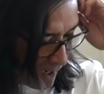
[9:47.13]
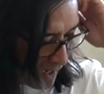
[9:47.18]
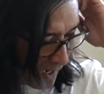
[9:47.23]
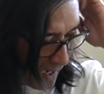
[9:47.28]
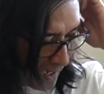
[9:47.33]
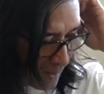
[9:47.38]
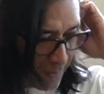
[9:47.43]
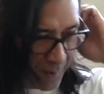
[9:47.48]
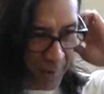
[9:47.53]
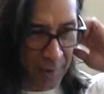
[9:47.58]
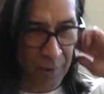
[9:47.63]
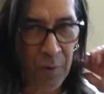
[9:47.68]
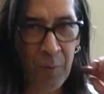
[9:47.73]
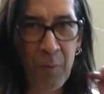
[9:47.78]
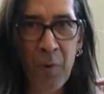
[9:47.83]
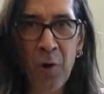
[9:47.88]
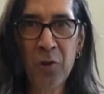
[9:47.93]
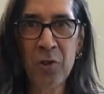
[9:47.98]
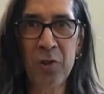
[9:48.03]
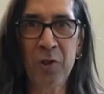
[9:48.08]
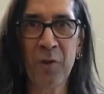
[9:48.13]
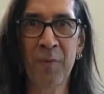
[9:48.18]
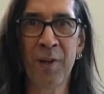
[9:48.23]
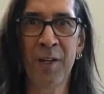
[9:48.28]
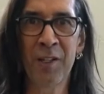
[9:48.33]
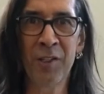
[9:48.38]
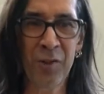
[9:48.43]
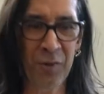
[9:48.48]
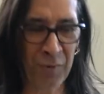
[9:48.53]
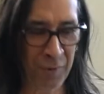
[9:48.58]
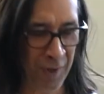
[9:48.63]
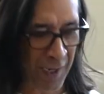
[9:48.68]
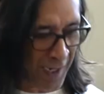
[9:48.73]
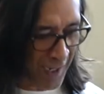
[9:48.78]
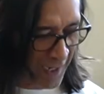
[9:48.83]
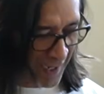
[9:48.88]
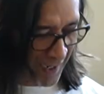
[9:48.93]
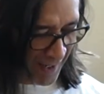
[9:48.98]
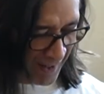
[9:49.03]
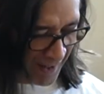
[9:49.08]
I would do most of my
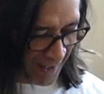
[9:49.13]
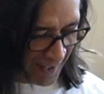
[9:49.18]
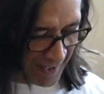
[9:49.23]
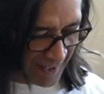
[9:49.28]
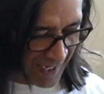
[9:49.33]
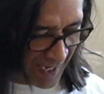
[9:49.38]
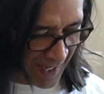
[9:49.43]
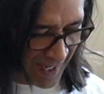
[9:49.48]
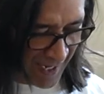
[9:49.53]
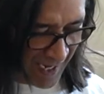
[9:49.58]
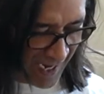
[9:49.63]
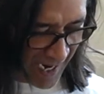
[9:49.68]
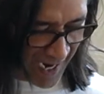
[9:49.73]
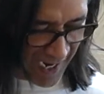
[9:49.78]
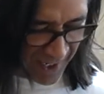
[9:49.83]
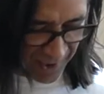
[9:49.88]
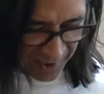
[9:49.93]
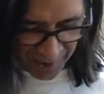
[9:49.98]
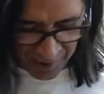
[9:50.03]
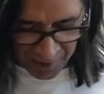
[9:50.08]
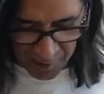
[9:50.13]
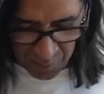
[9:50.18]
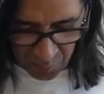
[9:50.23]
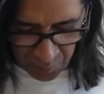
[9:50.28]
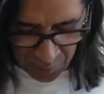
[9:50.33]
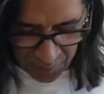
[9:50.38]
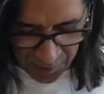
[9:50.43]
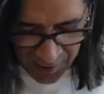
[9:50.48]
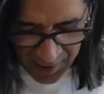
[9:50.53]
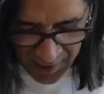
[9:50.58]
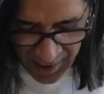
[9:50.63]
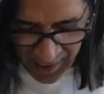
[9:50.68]
shredding on this, and the action's pretty